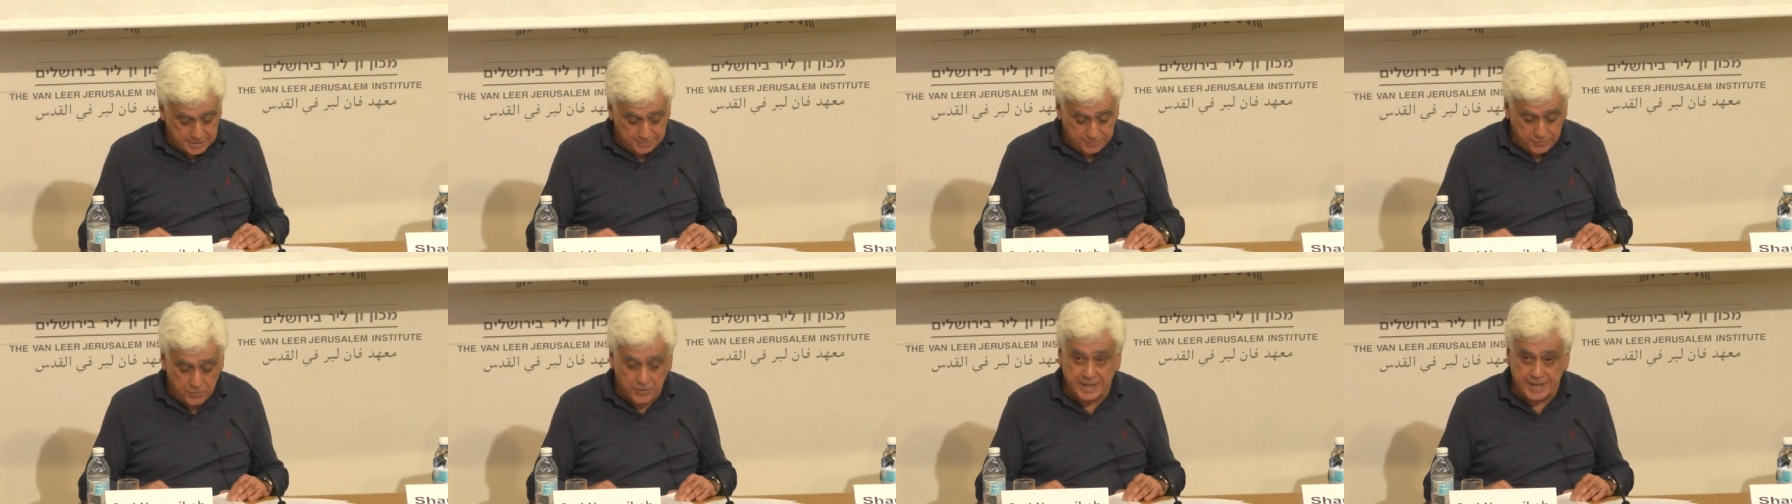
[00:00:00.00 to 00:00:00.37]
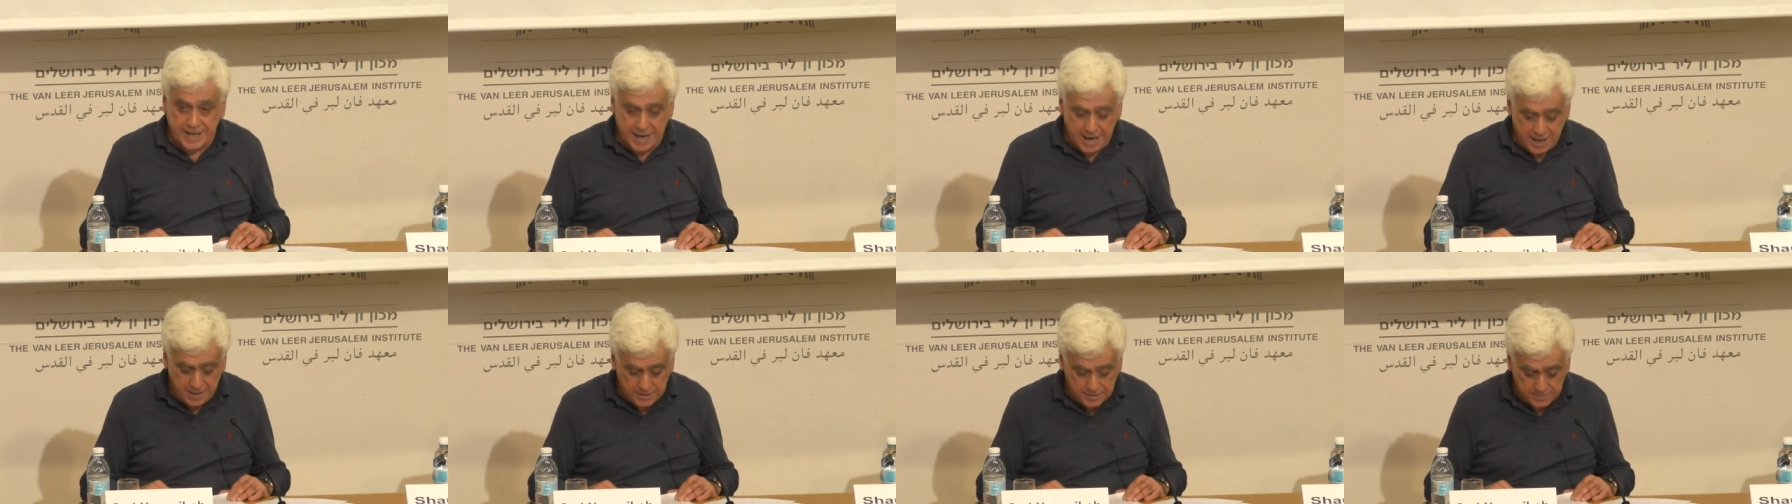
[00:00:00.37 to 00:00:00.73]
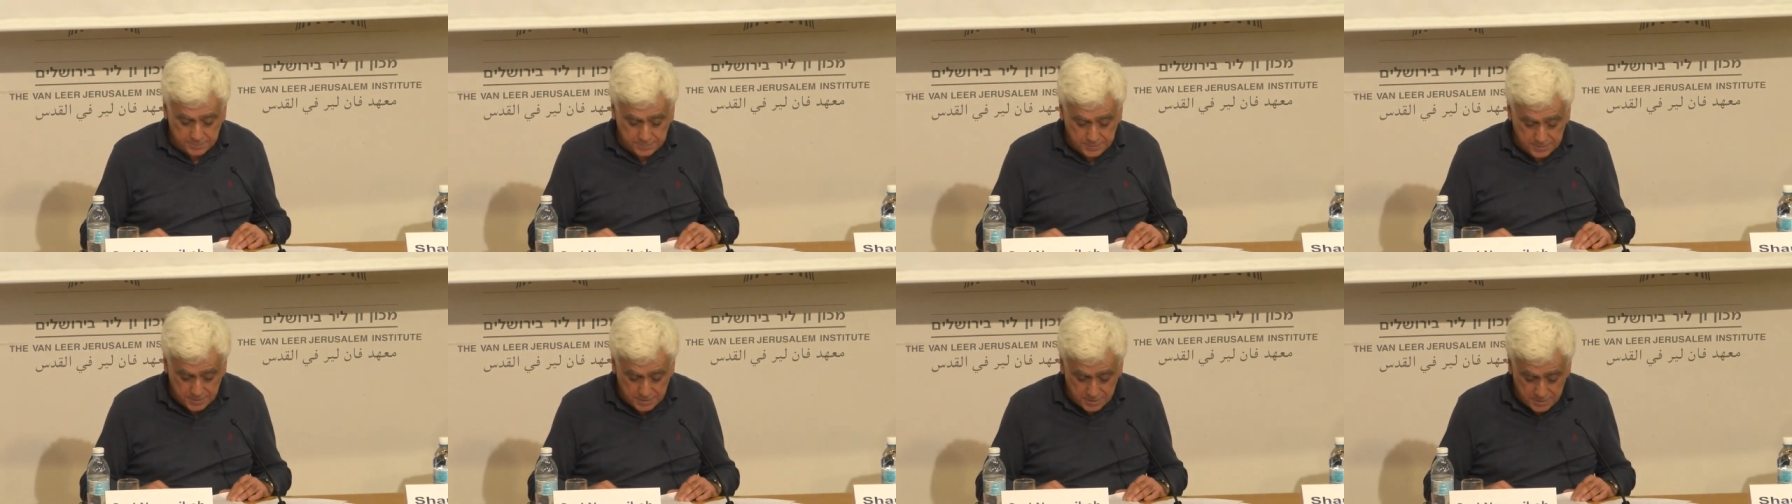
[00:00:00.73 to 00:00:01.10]
If you're an Arab,
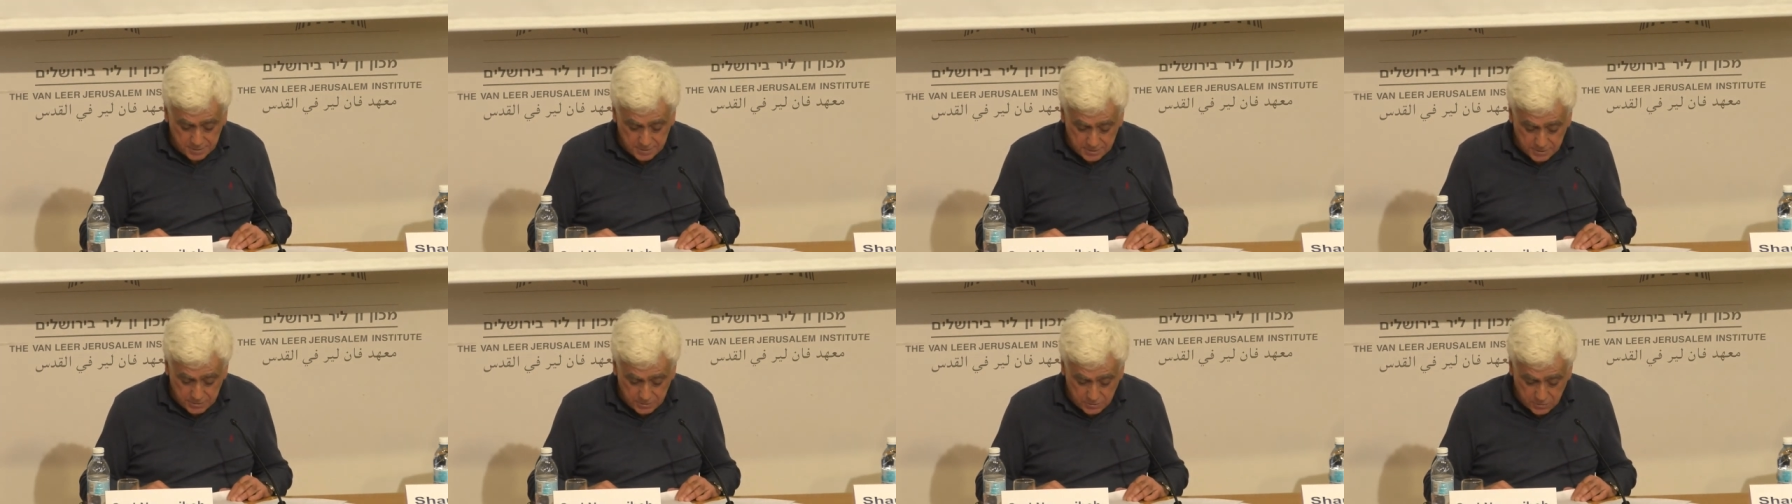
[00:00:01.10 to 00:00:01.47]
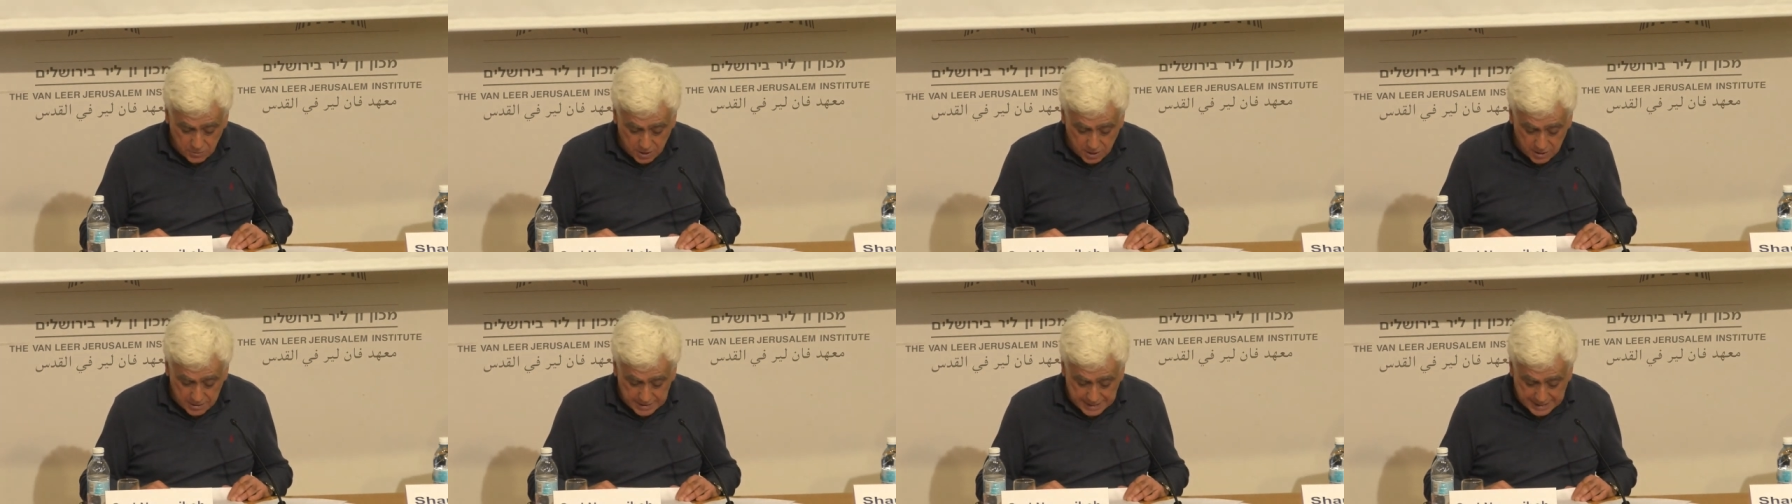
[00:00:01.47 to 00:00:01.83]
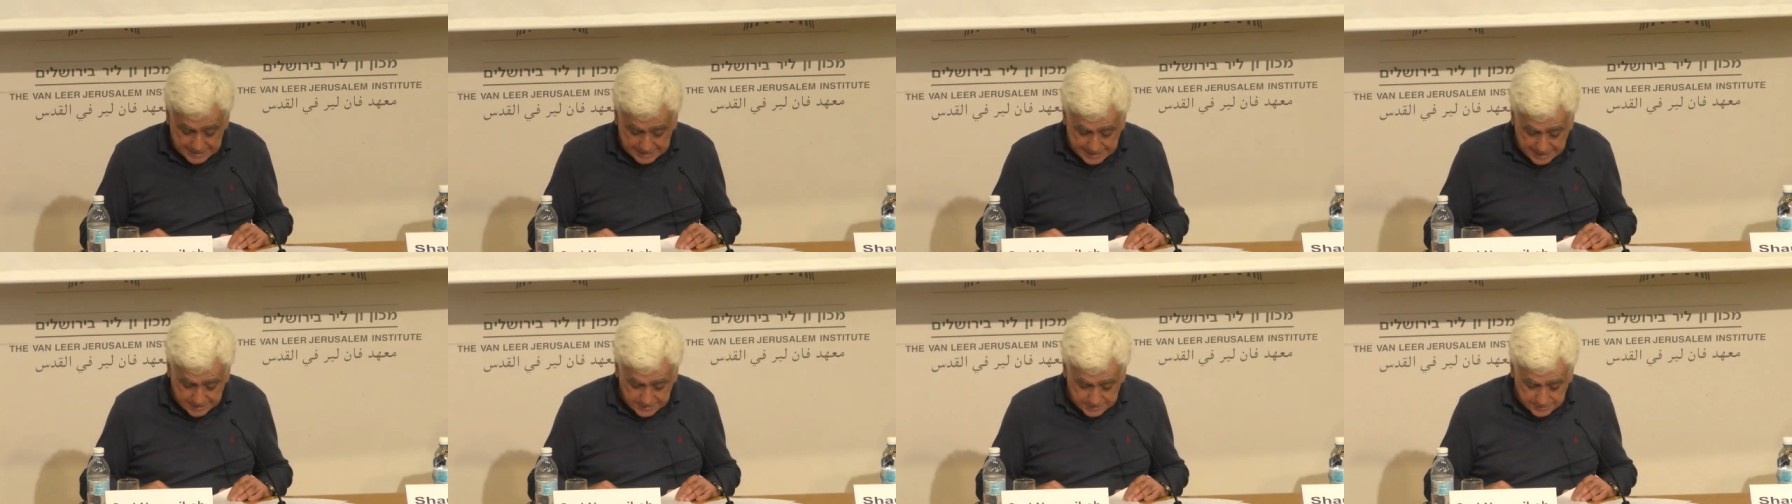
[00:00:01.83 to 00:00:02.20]
you are a
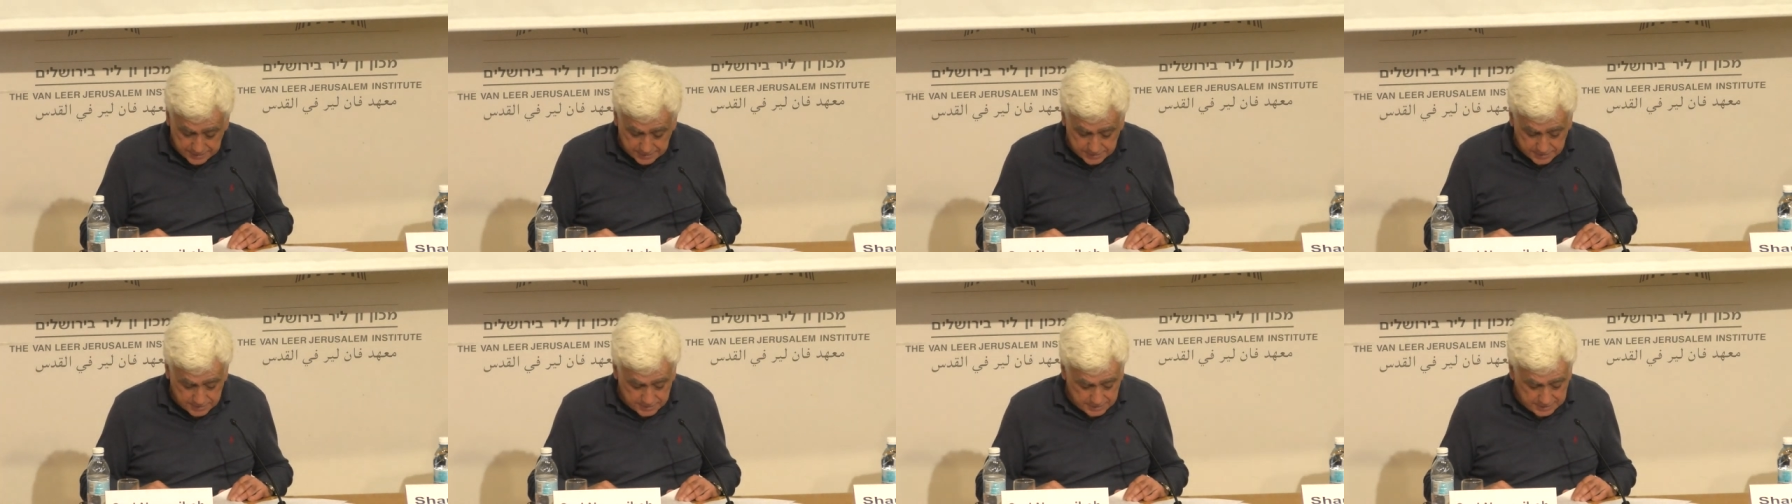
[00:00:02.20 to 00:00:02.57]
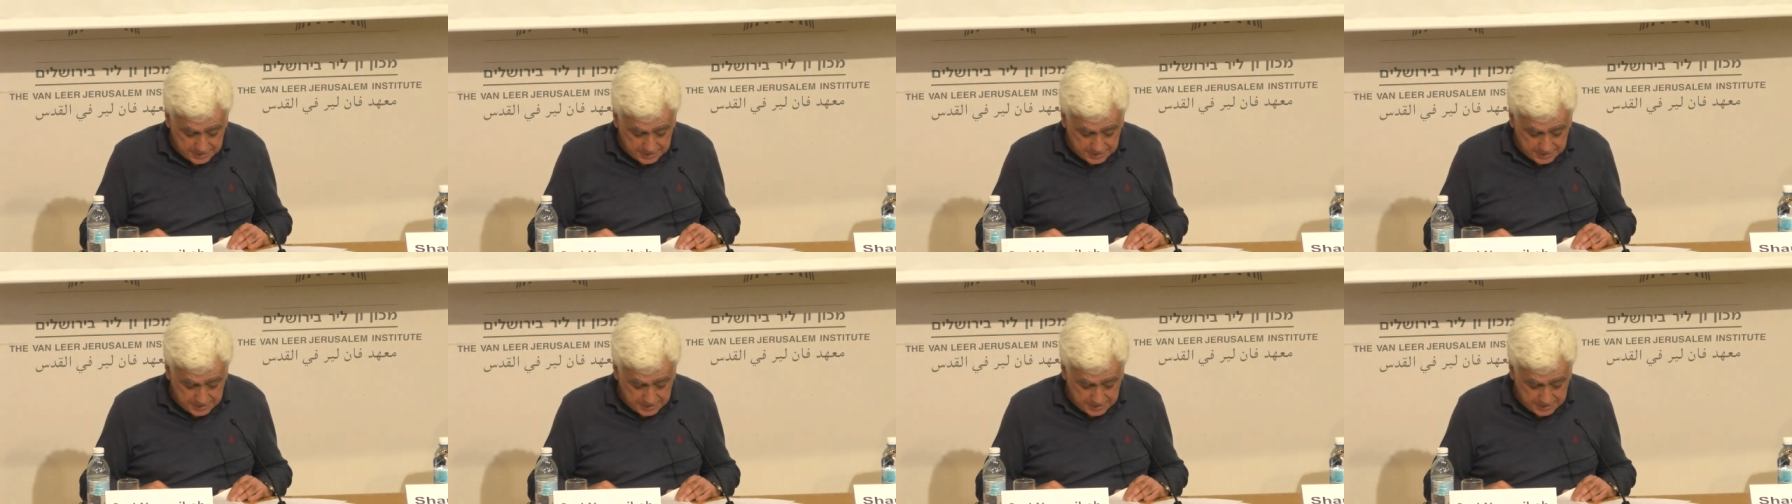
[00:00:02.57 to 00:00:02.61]
tenant,